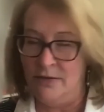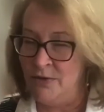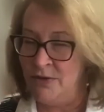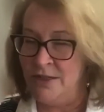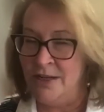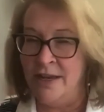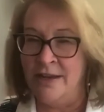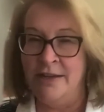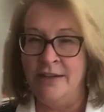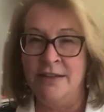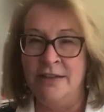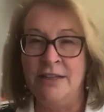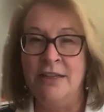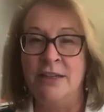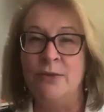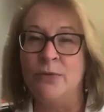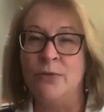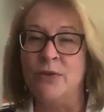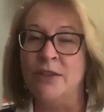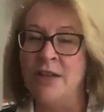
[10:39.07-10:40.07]
was not easy and
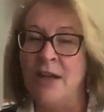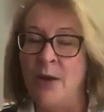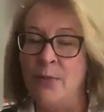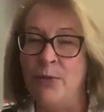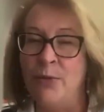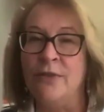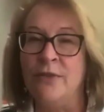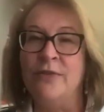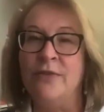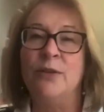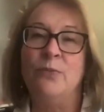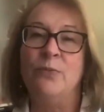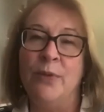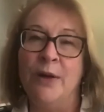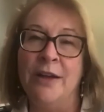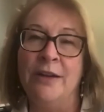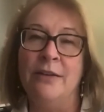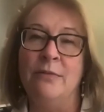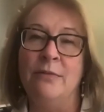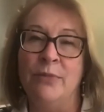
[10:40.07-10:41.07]
it was not perfect,
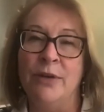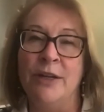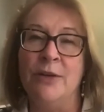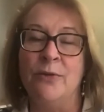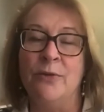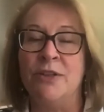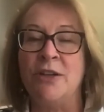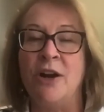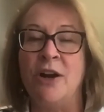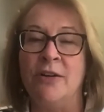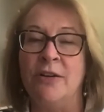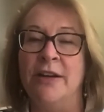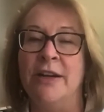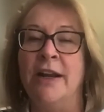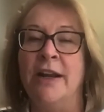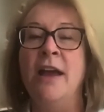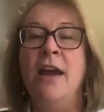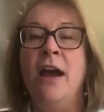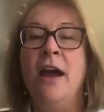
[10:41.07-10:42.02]
but it was heartening.